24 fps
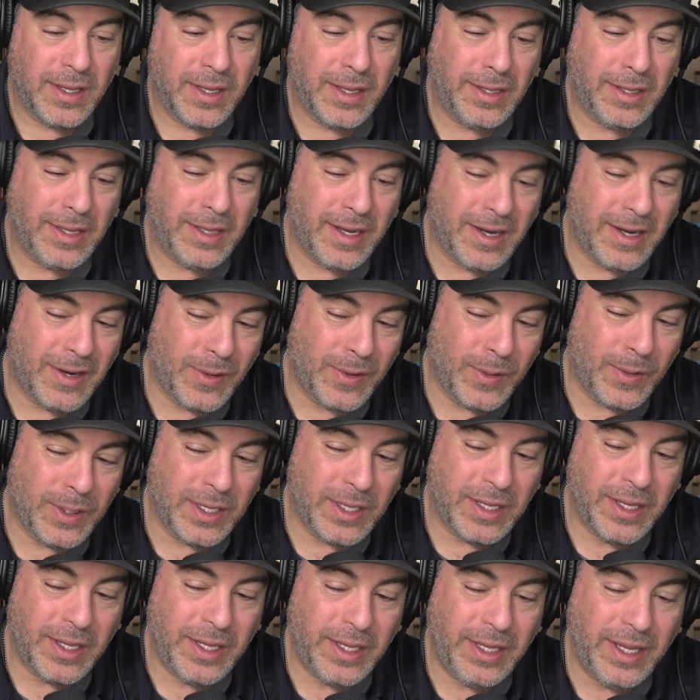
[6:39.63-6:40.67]
you know,
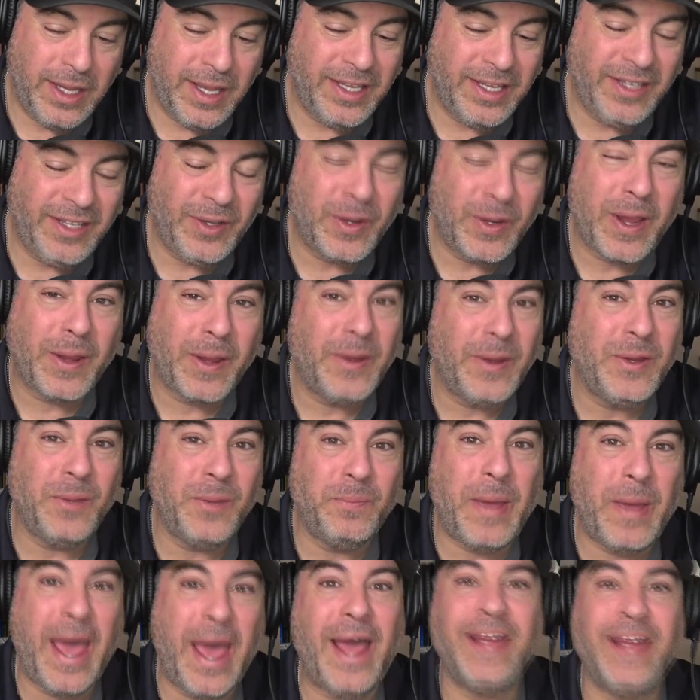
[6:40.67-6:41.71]
you
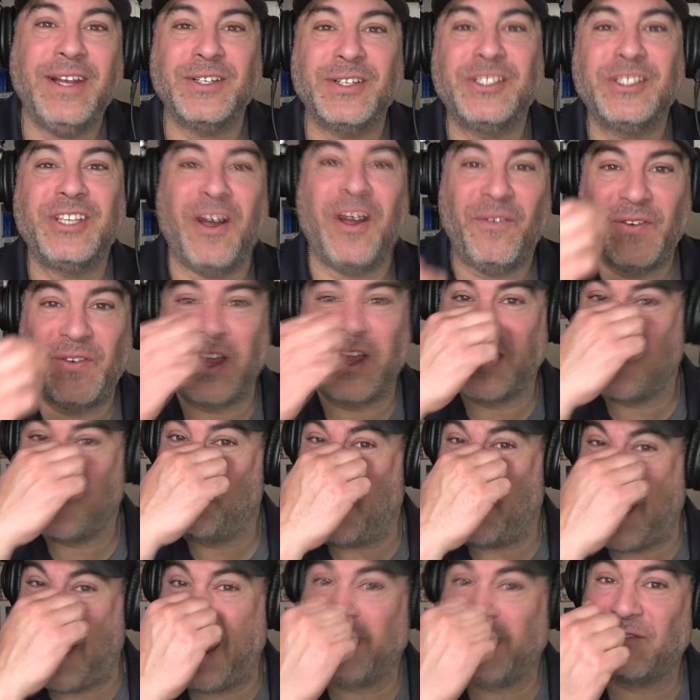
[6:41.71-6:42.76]
pat yourself on the
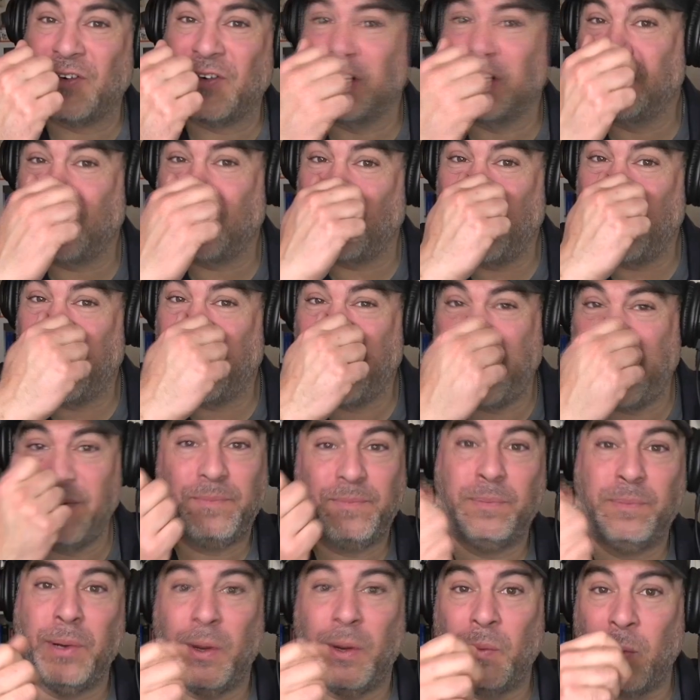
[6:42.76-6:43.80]
back for doing it,
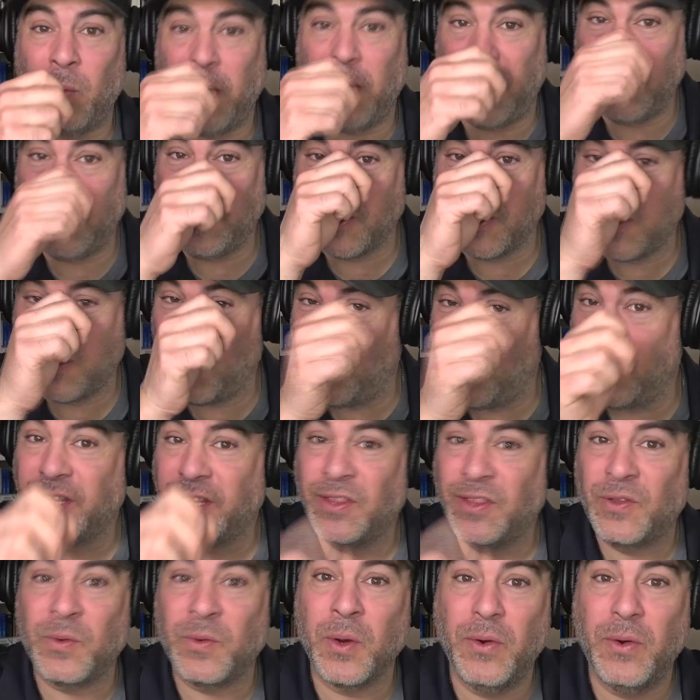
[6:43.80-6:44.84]
but while you're going
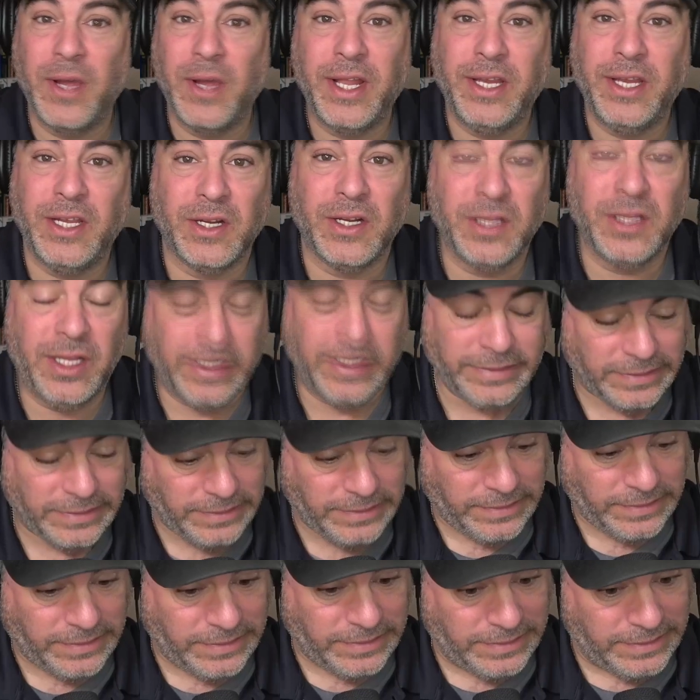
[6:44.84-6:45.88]
through it, you're like,
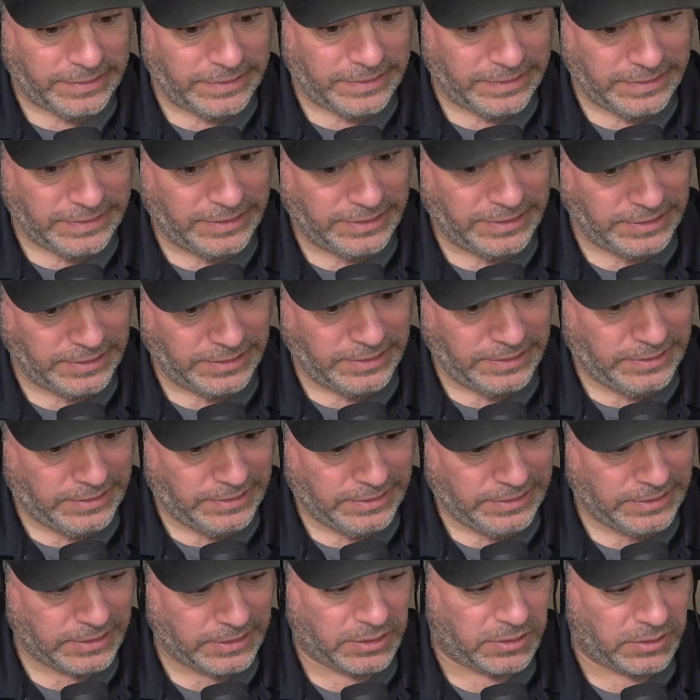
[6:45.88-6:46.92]
oh,
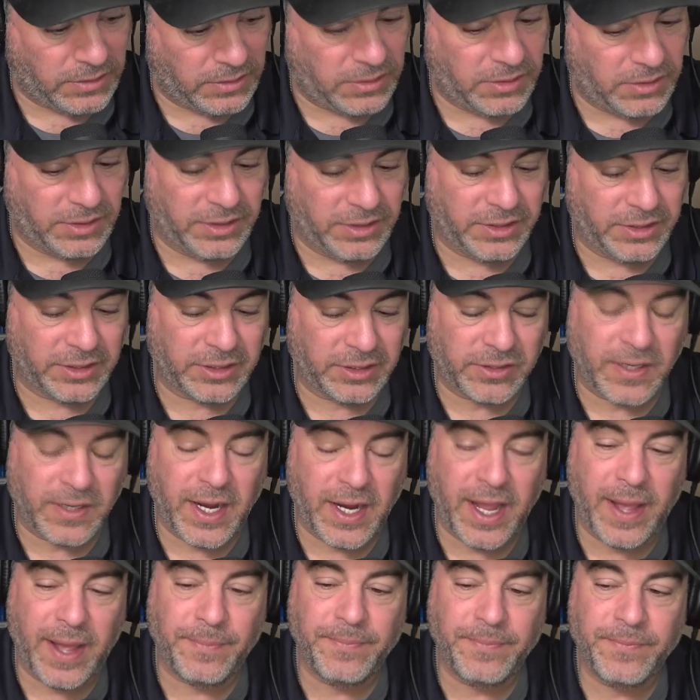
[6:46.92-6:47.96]
geez, holy
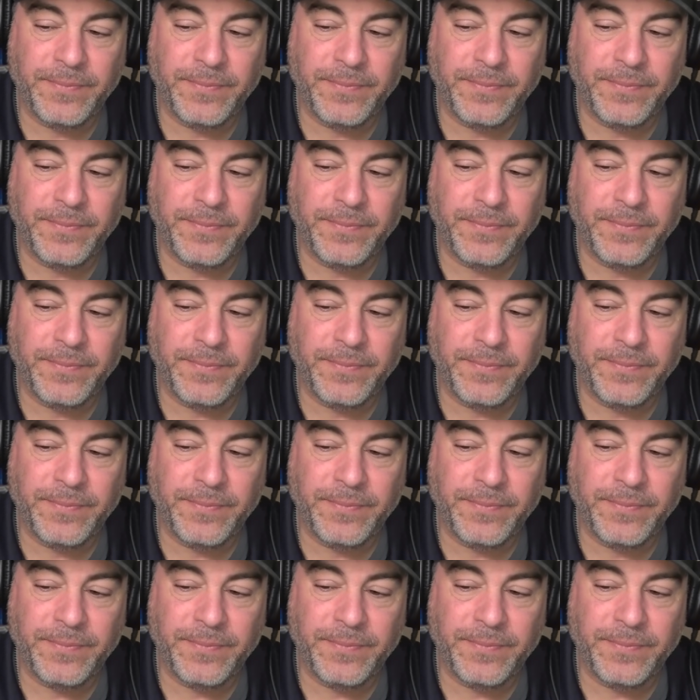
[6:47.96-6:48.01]
crap.